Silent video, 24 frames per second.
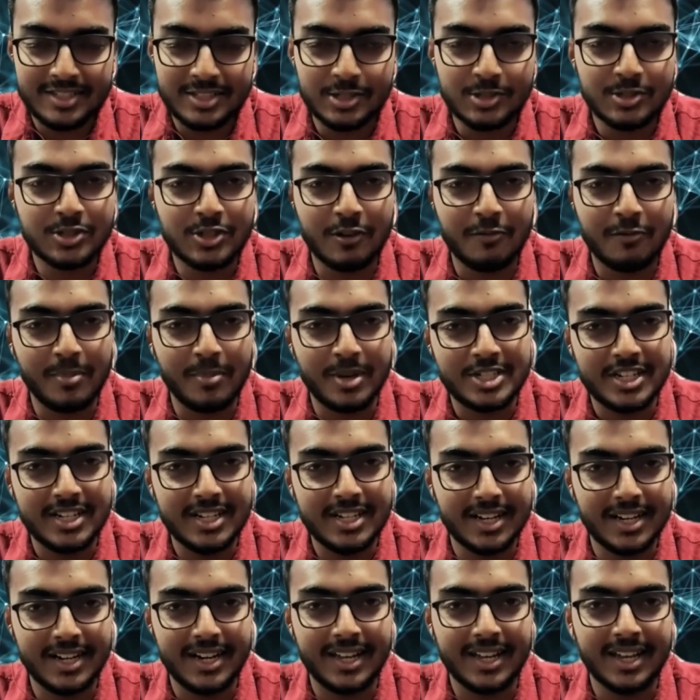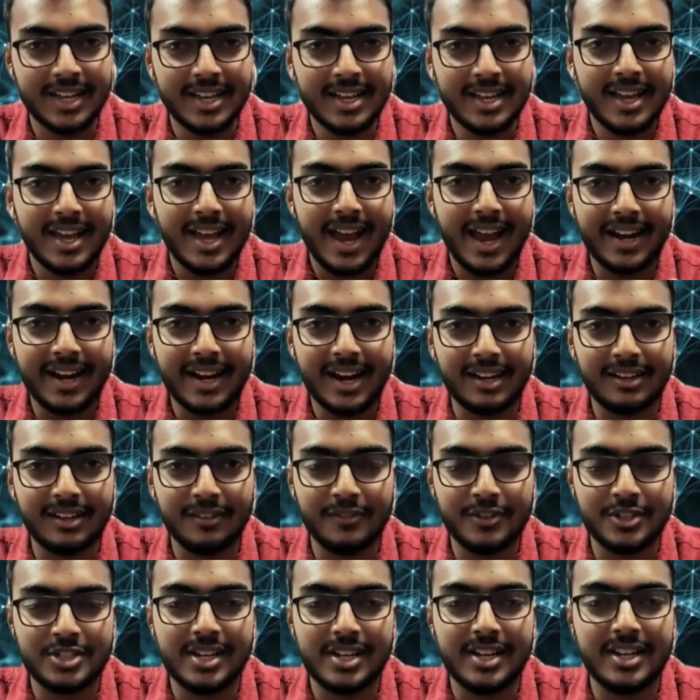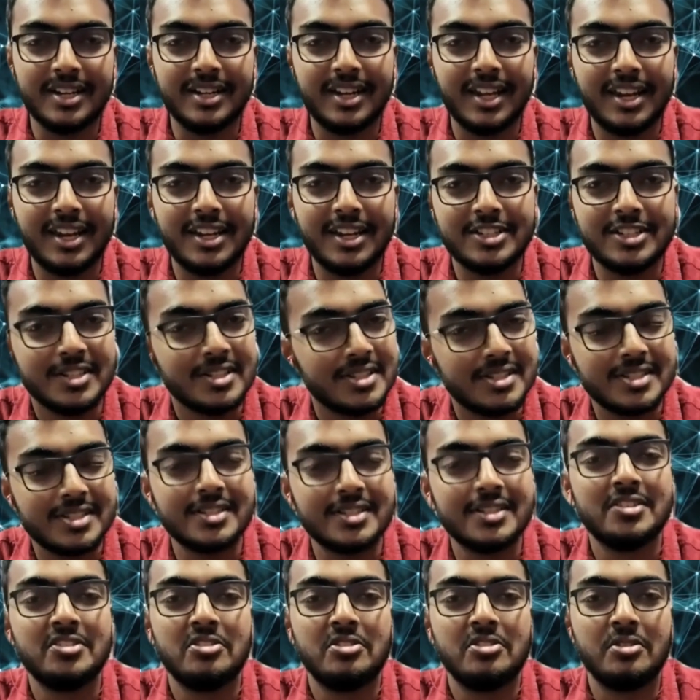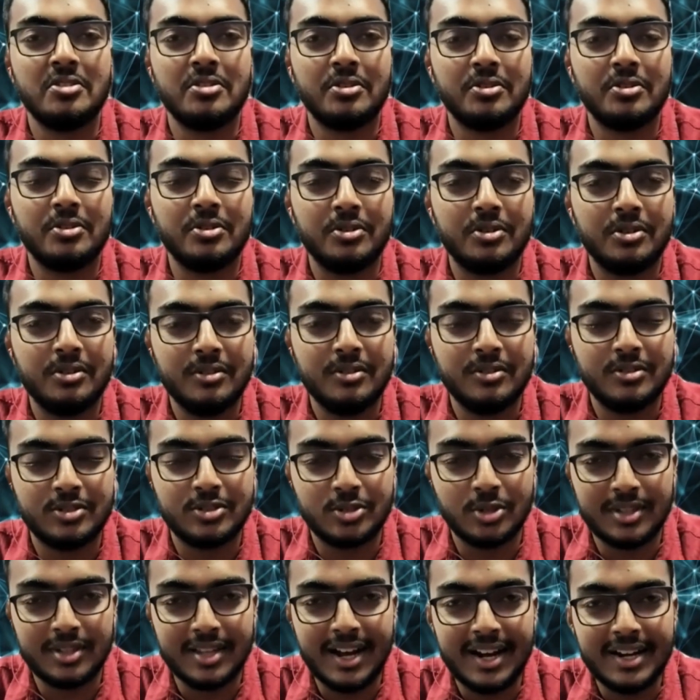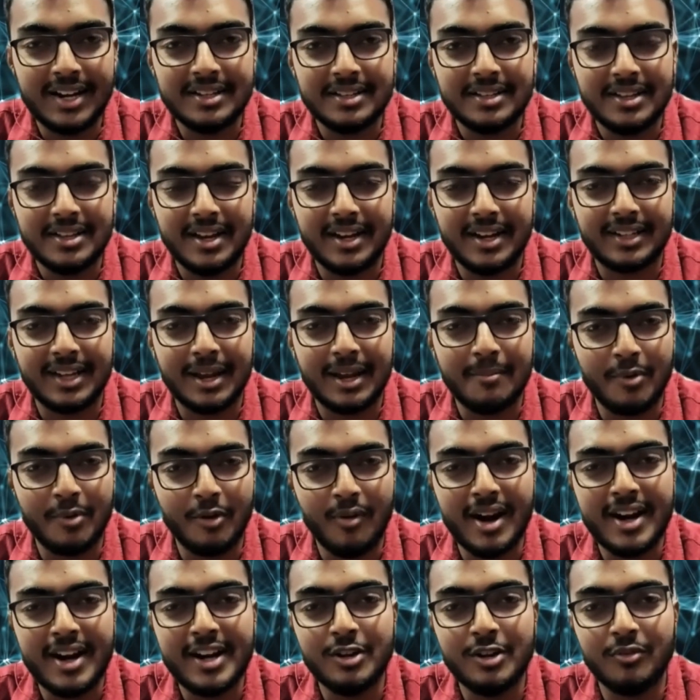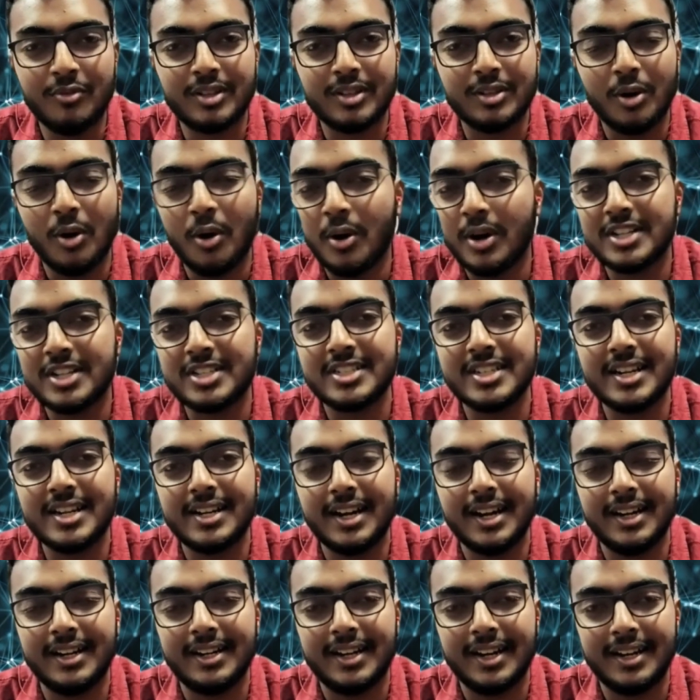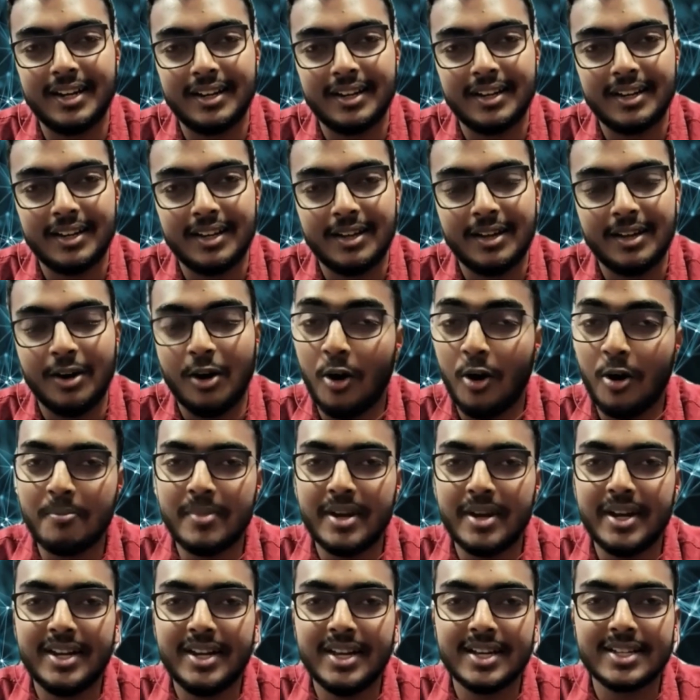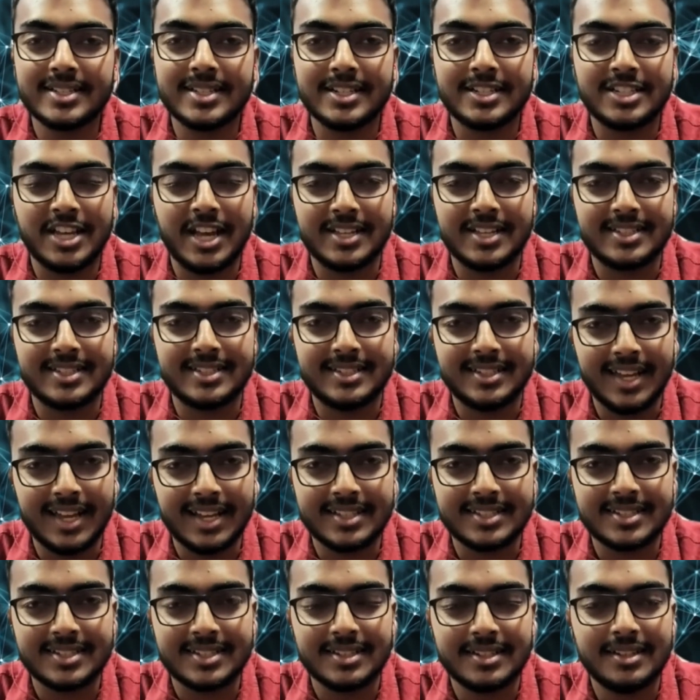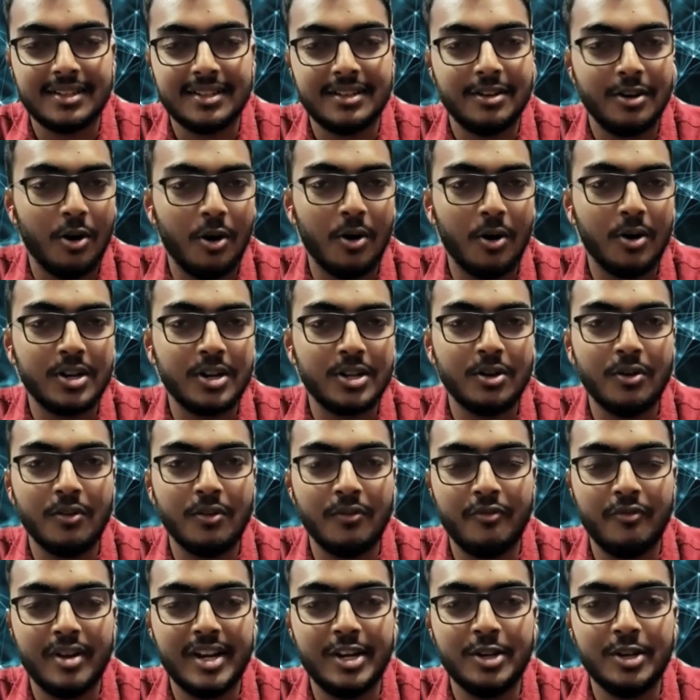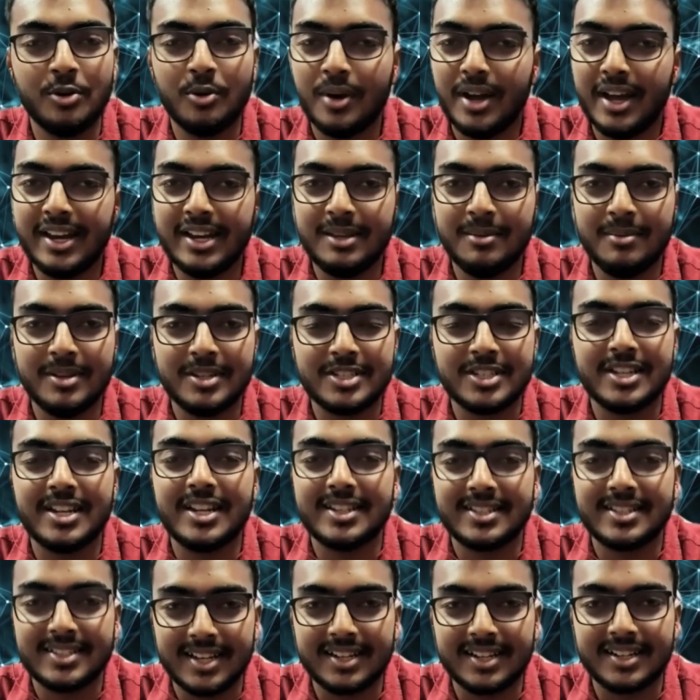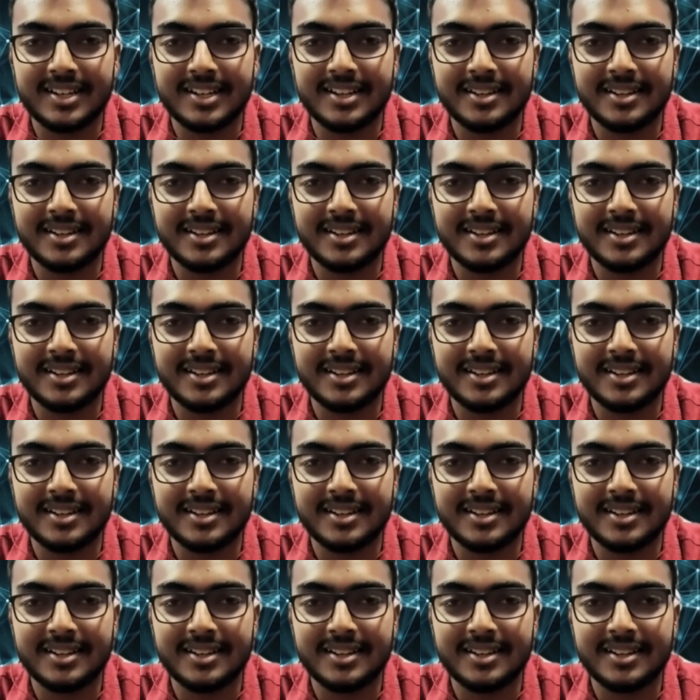use of machine learning and artificial intelligence so that it can provide you with original content or media such as text, audio, video, animation, etc.